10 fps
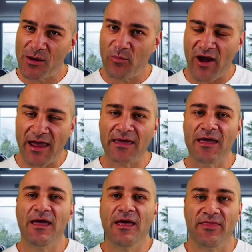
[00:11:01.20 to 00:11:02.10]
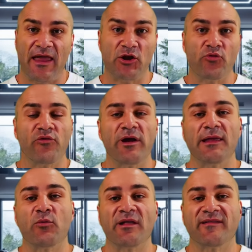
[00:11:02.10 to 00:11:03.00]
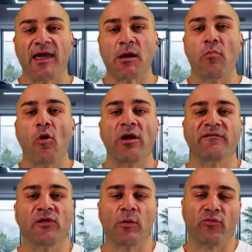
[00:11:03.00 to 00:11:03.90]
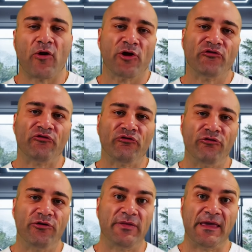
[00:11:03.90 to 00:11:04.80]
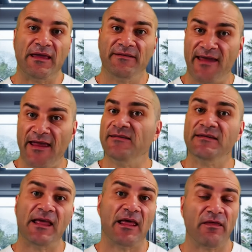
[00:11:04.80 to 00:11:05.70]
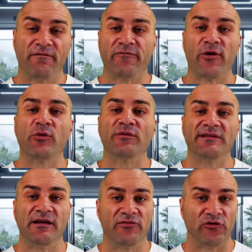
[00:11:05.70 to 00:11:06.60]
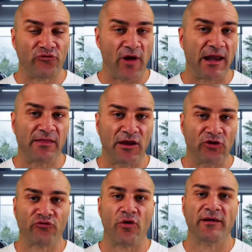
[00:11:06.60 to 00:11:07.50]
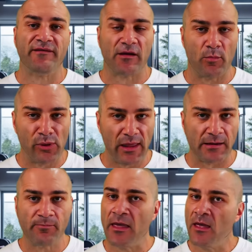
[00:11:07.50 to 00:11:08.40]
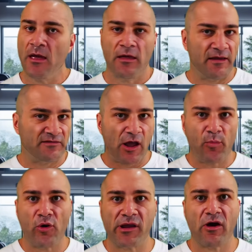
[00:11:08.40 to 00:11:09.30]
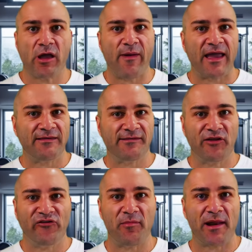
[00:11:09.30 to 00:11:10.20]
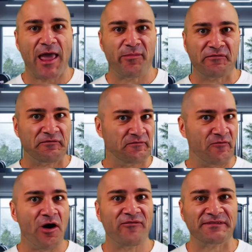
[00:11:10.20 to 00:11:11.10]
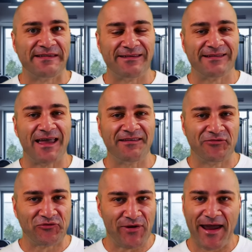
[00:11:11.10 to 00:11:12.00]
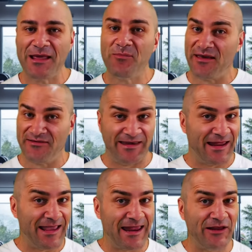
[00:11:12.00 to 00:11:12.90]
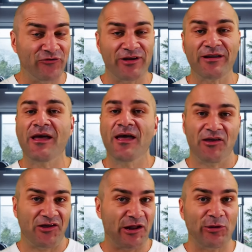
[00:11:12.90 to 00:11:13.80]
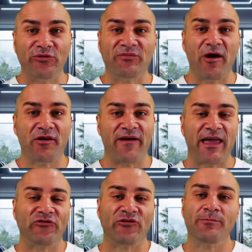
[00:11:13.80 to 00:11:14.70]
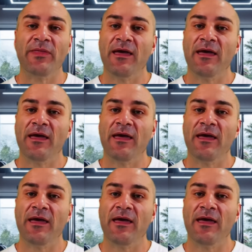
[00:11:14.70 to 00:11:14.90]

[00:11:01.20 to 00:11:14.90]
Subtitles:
a break, then you really want to take a mindful approach to the intensity and the frequency of the training that you're trying to complete. There's no point going back into the gym and aiming for 5 or 6 days of training because you're going to get injured. You're going to lose motivation.